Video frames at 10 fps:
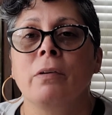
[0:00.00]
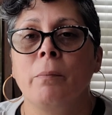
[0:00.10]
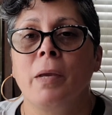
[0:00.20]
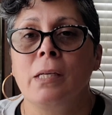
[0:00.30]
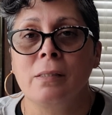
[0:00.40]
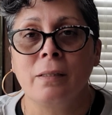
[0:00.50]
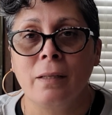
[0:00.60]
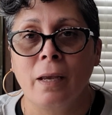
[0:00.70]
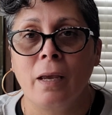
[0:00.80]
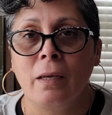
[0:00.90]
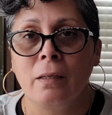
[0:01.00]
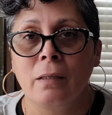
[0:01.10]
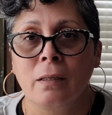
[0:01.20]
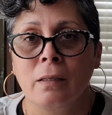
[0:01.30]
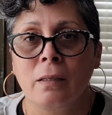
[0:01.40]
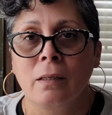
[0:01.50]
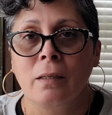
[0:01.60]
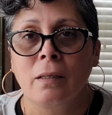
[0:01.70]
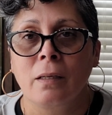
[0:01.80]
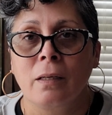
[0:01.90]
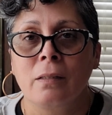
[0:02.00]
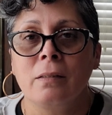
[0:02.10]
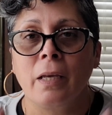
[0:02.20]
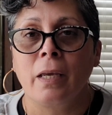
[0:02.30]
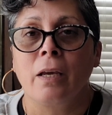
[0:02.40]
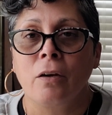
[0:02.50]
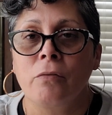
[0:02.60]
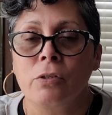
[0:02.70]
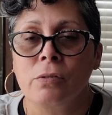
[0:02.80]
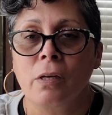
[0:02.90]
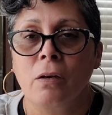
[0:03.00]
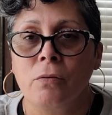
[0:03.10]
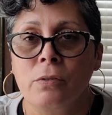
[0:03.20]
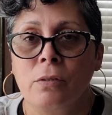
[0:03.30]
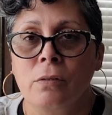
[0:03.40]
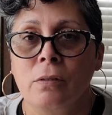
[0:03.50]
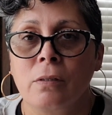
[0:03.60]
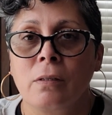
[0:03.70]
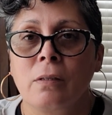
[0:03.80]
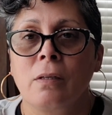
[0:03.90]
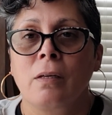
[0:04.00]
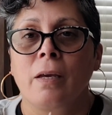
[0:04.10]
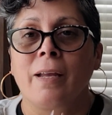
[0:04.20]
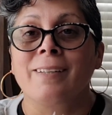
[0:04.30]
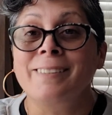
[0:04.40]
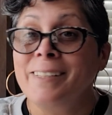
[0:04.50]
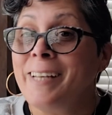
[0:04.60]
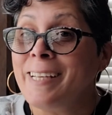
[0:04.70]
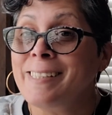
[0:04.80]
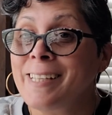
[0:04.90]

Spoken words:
an amazing day. Take care of yourselves, and I'll see you next